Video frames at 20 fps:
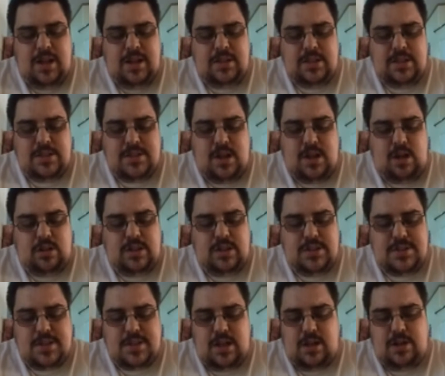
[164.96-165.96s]
The
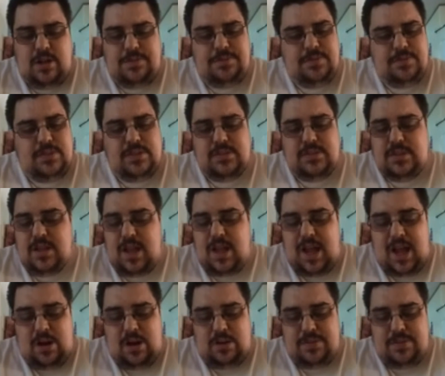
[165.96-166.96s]
salt itself,
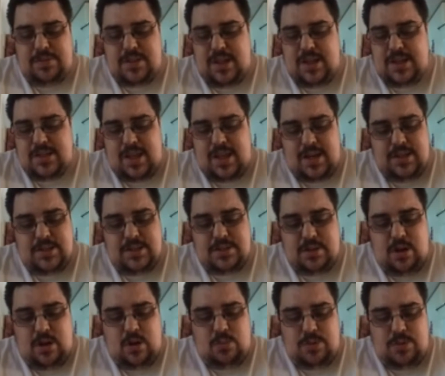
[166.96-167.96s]
I don't even taste
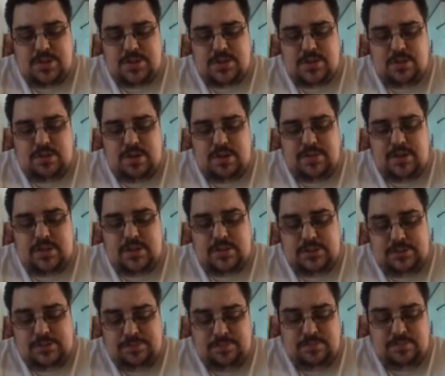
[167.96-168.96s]
any salt
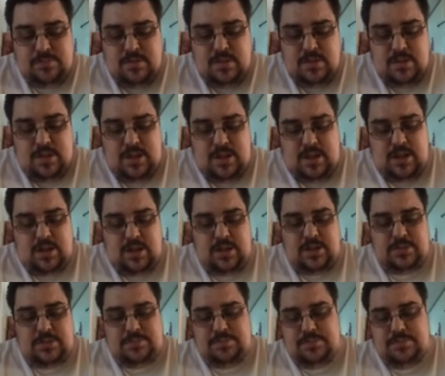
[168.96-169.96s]
whatsoever.
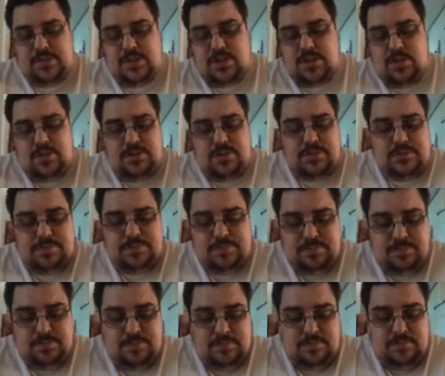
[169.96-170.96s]

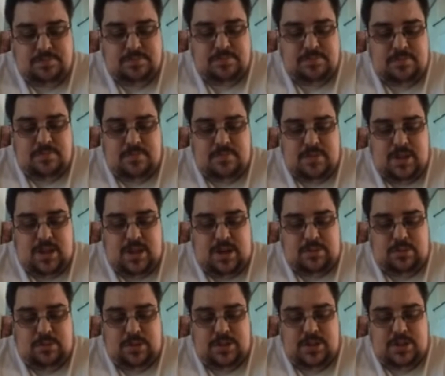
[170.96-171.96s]
So
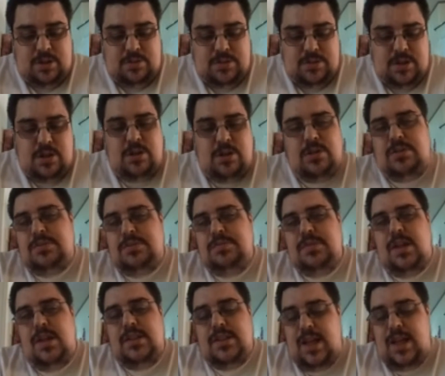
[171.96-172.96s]
I really don't
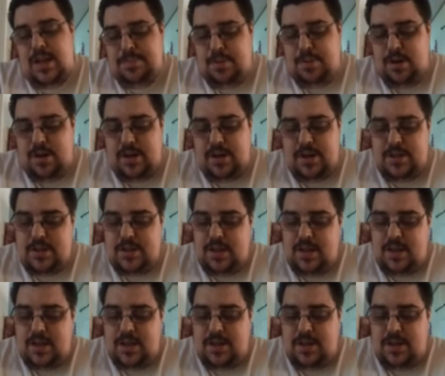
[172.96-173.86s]
know on that part.